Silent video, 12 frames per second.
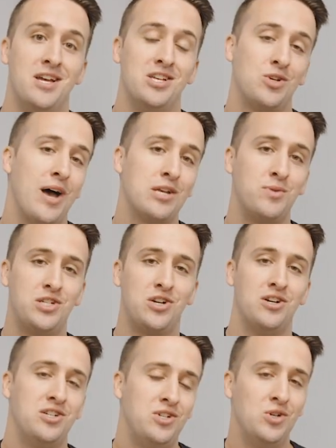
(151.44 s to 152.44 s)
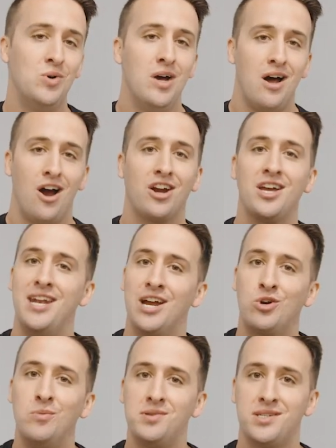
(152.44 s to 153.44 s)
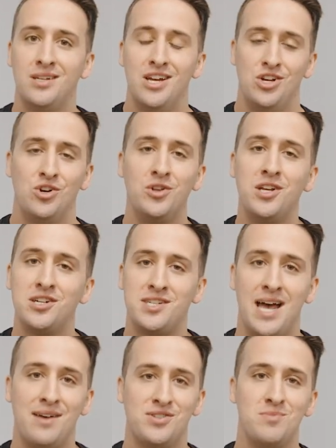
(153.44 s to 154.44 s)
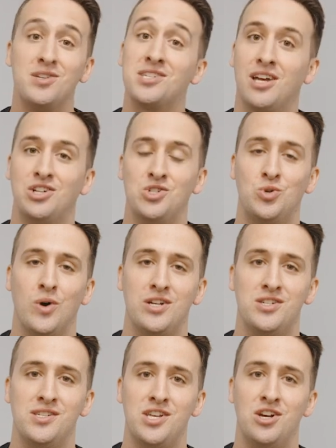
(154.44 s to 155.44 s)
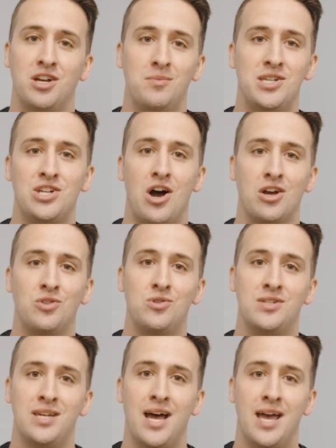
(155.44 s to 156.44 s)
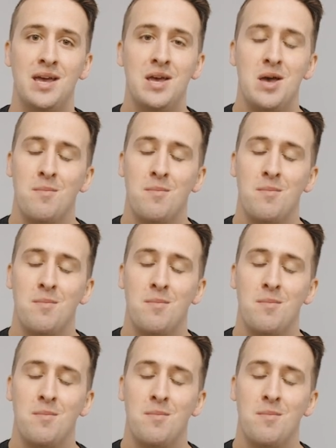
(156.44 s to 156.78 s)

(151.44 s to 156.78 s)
So as we turn to our Connect groups, your leaders have some discussion questions that you're going to be talking through tonight.